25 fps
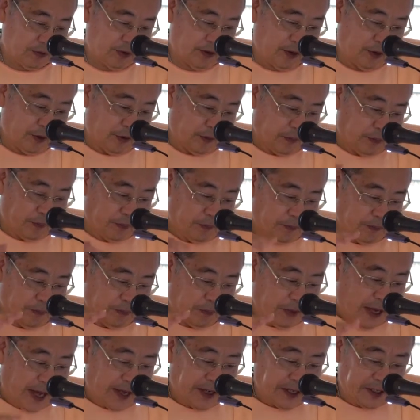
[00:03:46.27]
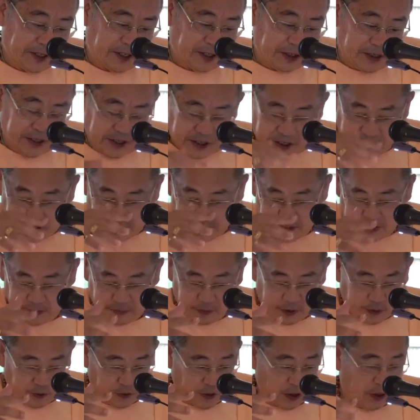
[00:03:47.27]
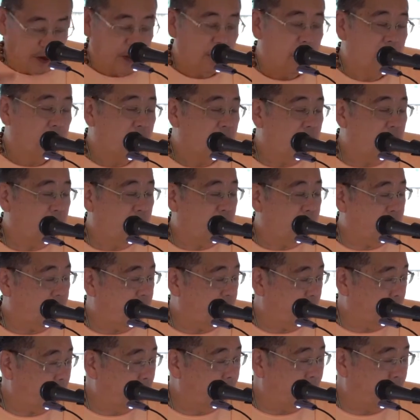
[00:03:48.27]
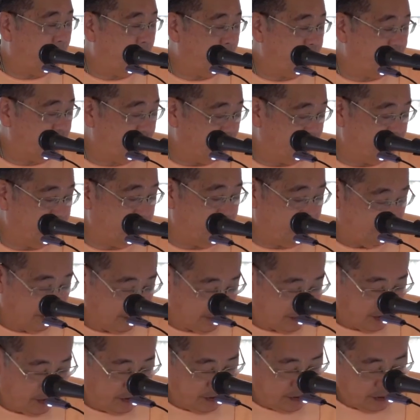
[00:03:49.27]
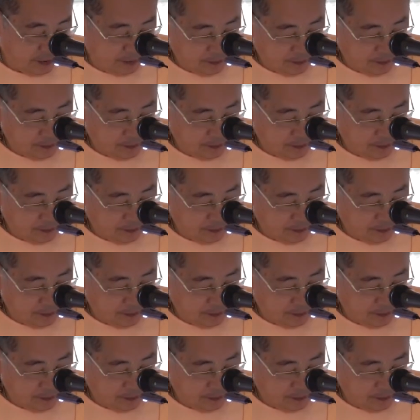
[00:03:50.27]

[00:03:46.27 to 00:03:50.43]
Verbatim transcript: whole planetary systems were uh, a body of the Lord.